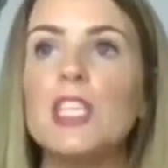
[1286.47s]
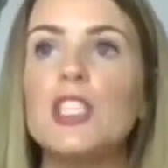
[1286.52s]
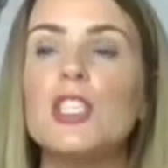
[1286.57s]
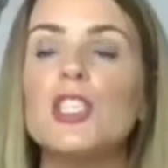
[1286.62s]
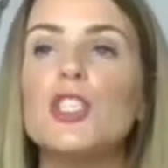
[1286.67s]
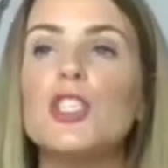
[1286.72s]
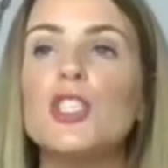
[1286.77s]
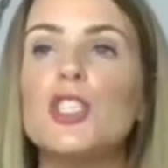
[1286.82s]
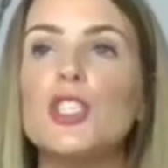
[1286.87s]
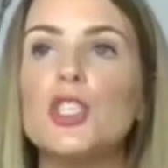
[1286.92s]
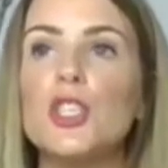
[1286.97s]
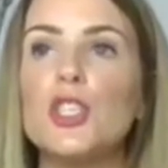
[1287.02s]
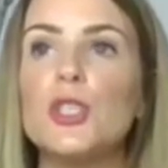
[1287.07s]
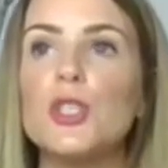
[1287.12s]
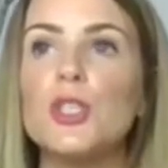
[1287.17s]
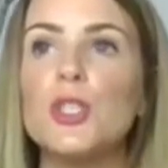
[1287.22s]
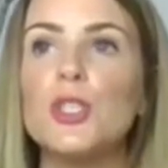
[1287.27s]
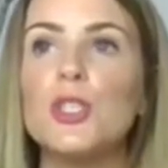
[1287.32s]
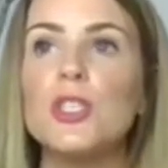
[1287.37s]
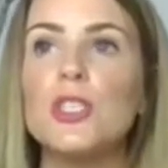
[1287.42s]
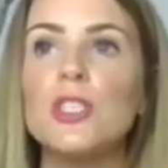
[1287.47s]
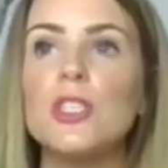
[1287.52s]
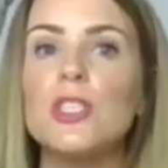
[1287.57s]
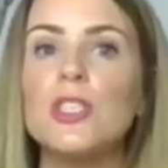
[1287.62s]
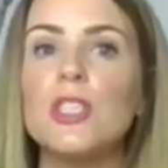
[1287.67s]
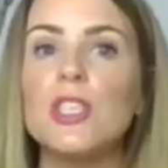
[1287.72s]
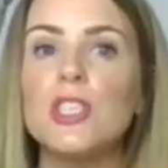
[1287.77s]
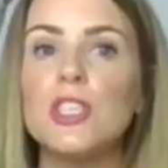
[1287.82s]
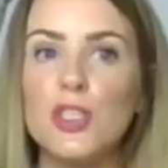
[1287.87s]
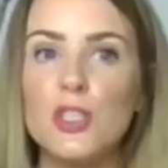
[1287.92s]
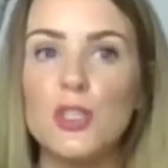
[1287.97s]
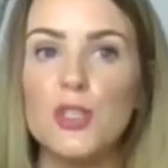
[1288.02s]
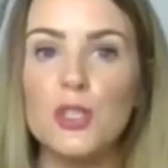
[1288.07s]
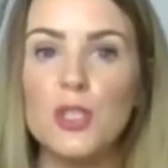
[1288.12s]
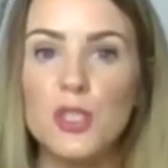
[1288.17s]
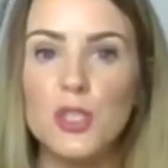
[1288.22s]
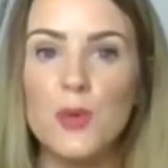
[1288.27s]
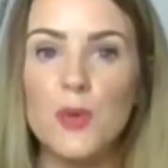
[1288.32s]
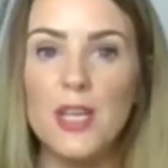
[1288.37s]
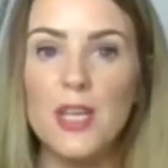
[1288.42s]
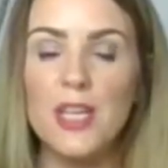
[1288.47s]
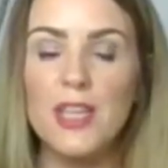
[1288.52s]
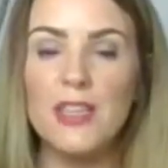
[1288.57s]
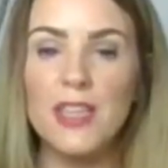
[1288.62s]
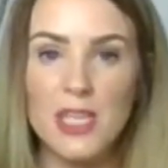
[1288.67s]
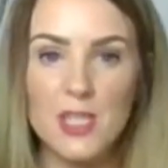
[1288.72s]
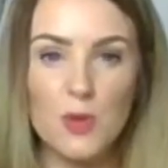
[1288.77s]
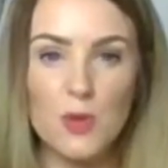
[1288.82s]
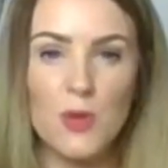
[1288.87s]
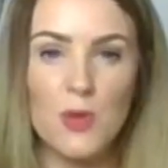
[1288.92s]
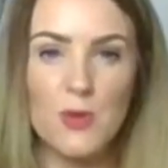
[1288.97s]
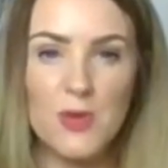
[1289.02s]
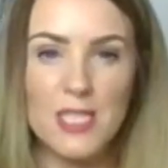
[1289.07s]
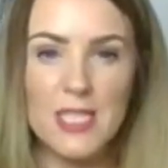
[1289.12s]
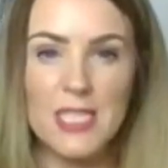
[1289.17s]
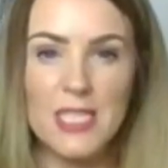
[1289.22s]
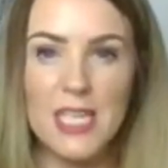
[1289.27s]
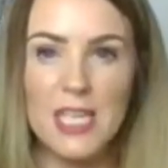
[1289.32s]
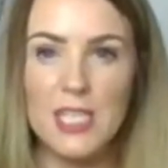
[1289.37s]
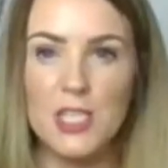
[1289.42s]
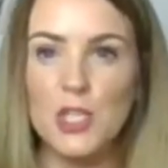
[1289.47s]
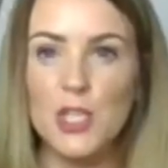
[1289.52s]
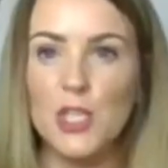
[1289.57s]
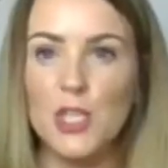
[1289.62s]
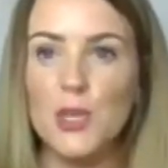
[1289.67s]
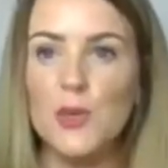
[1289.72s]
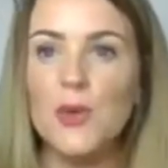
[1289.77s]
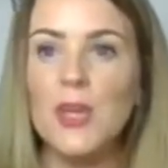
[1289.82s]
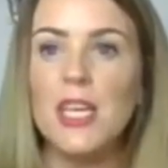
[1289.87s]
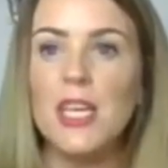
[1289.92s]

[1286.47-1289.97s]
to just adjust to it. That's what I want to say to you.